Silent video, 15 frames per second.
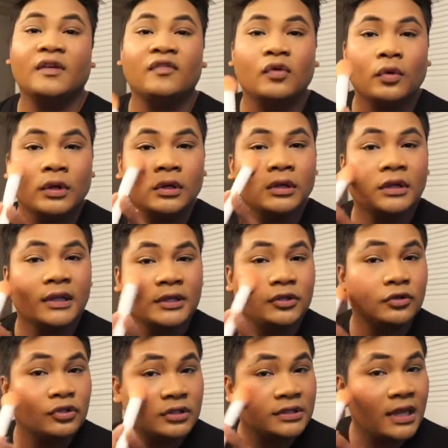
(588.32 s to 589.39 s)
If you want to look like
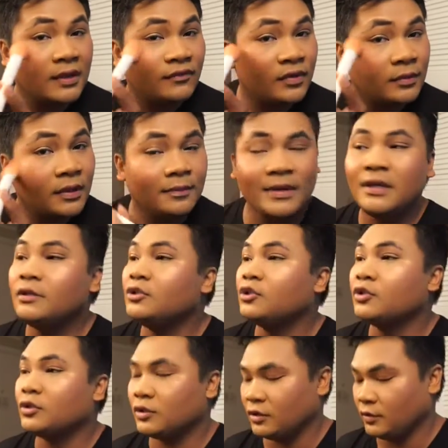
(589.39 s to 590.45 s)
you just came from the
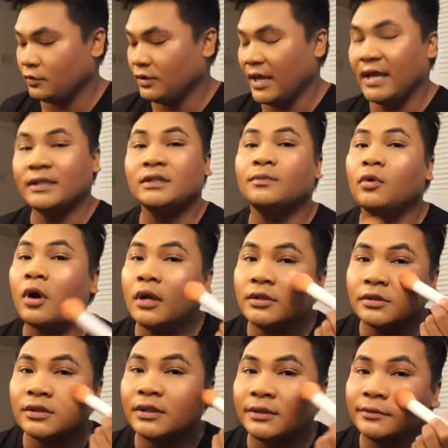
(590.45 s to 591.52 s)
beach, that's
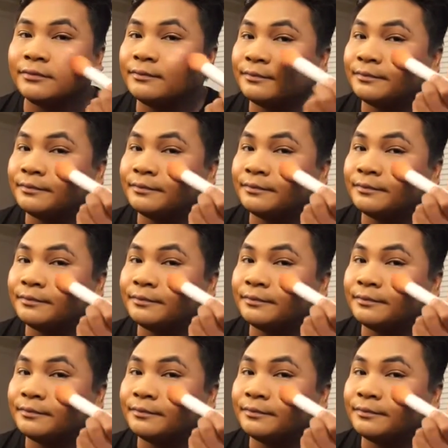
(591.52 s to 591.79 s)
bronzer.